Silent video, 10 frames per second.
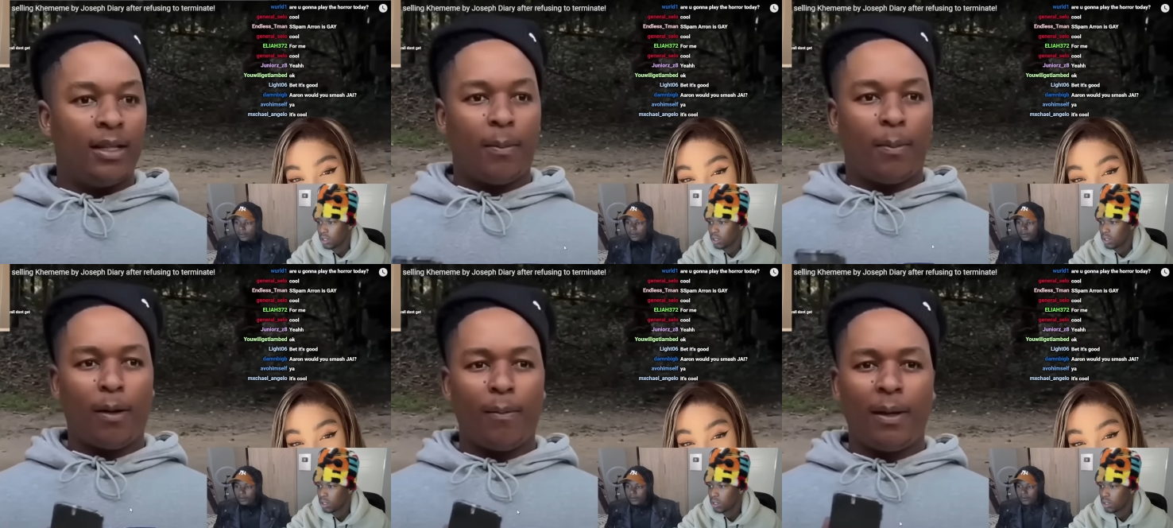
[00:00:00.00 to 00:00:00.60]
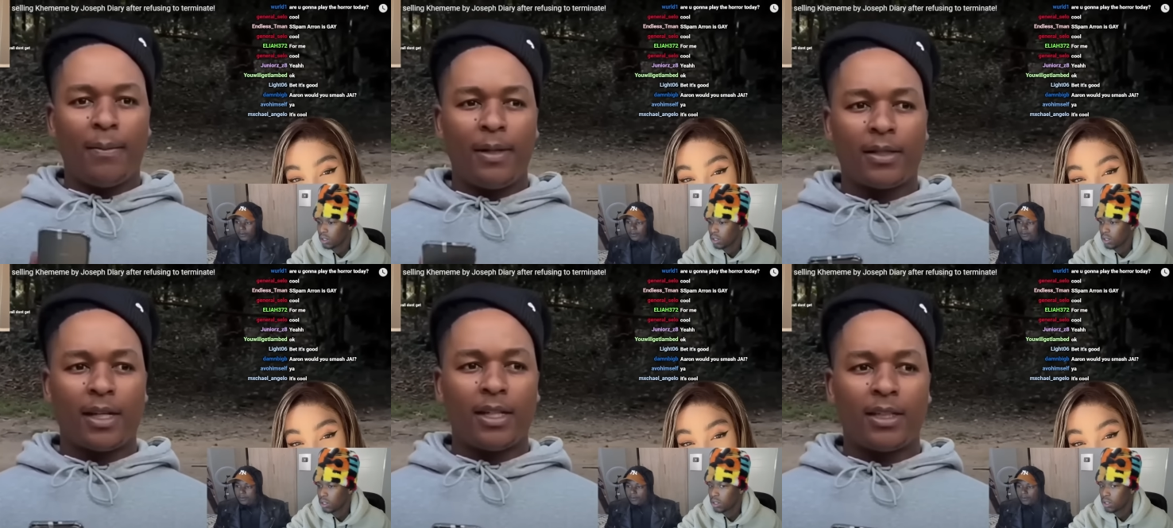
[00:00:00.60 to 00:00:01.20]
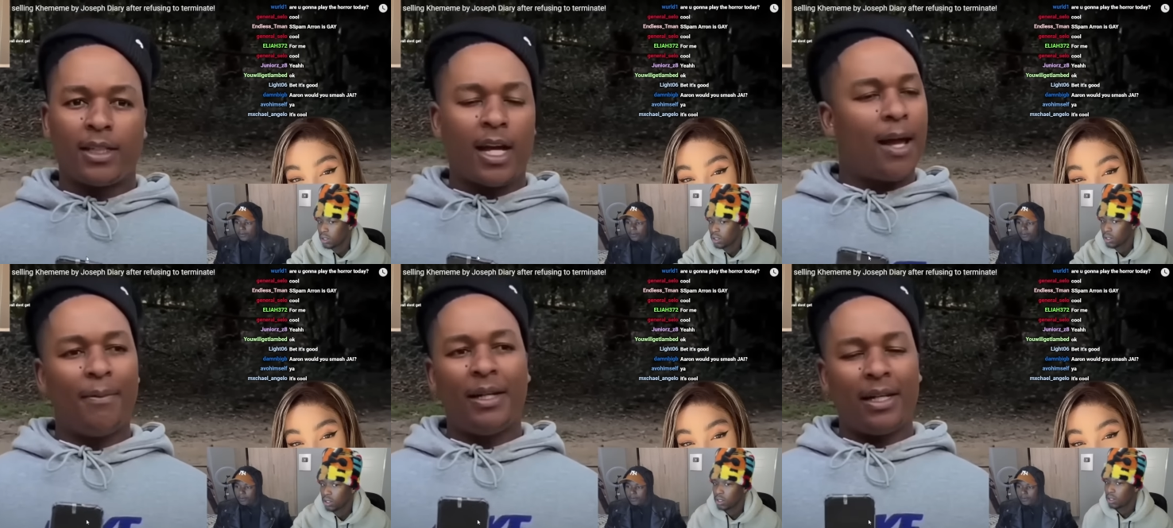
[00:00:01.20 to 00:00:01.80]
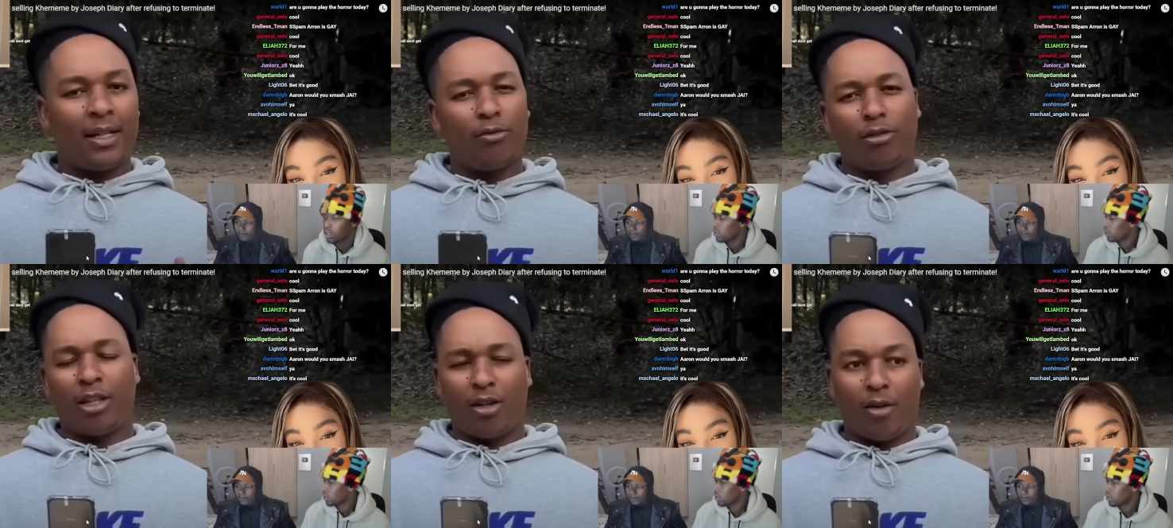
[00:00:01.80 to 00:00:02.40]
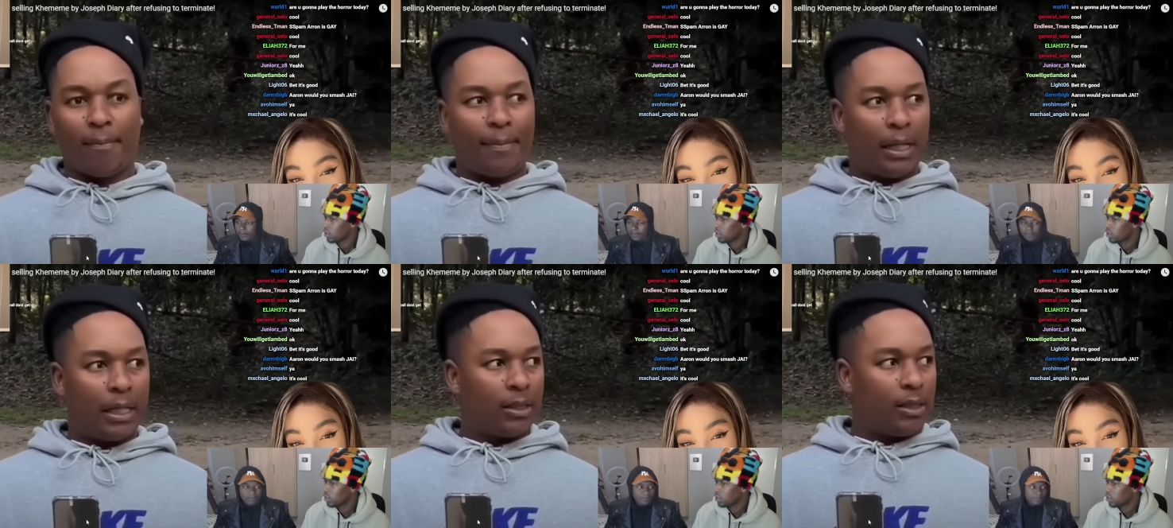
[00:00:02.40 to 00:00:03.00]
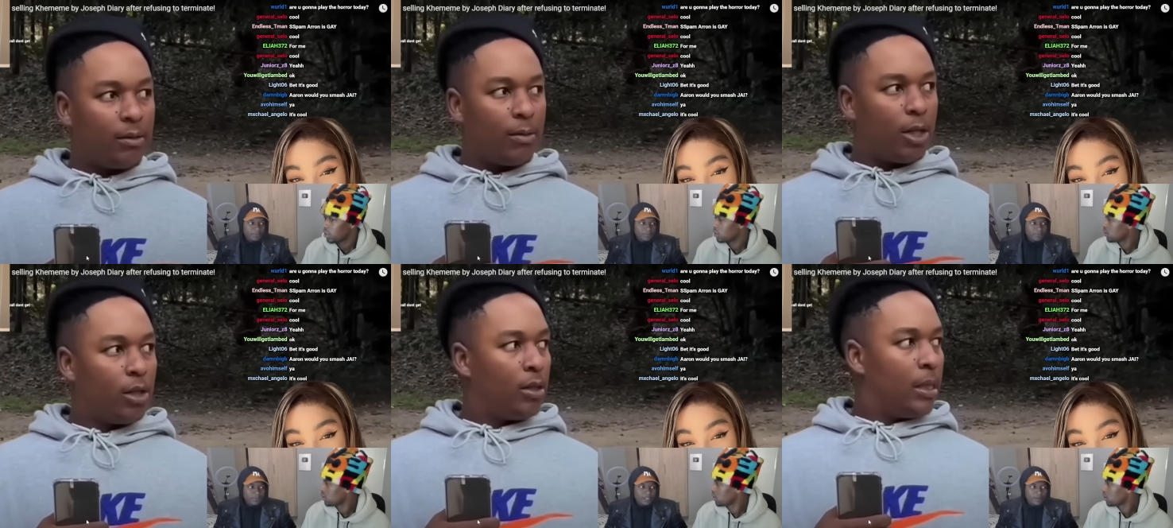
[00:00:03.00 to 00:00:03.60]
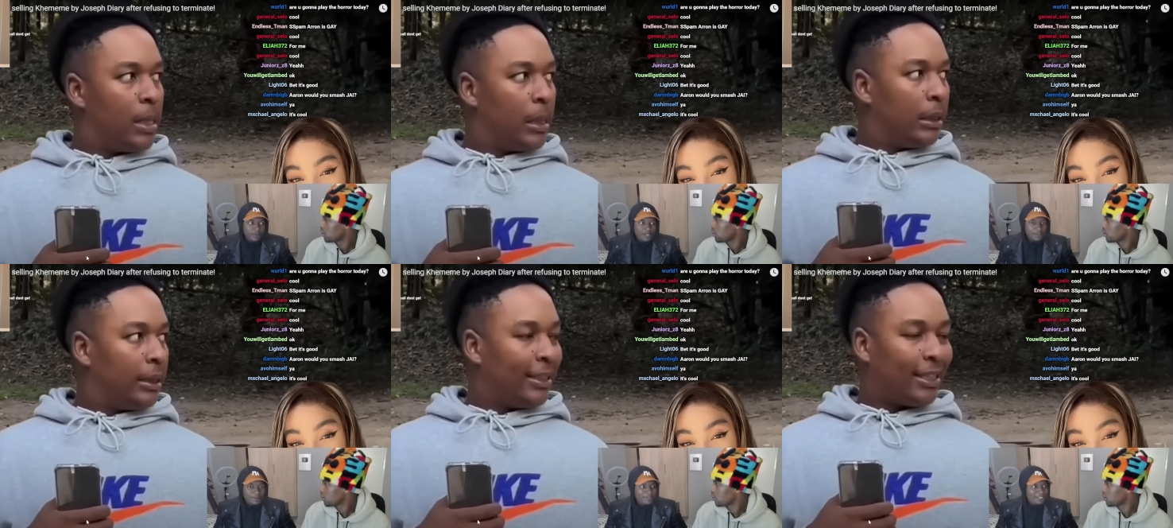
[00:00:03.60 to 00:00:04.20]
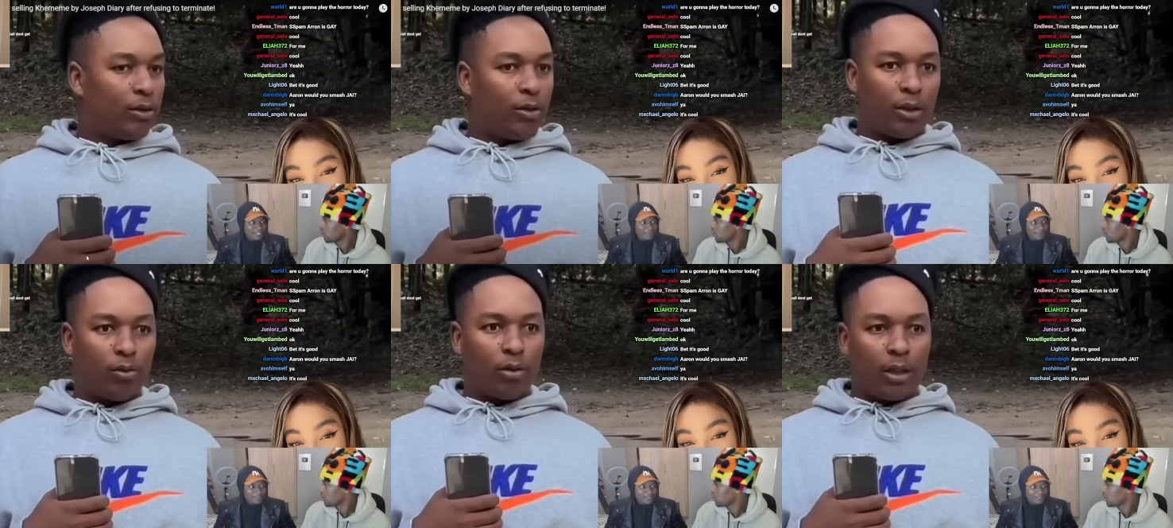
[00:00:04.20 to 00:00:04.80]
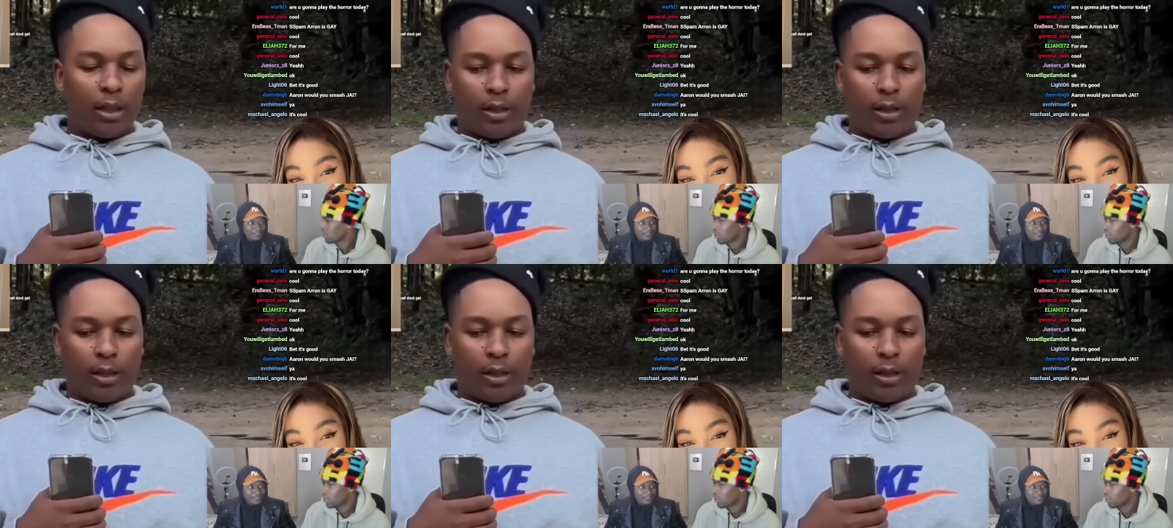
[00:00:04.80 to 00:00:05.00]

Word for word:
Speaker 1: The problem is, ish, I made a kid with the wrong person. Like, why are you looking at That's me? not a good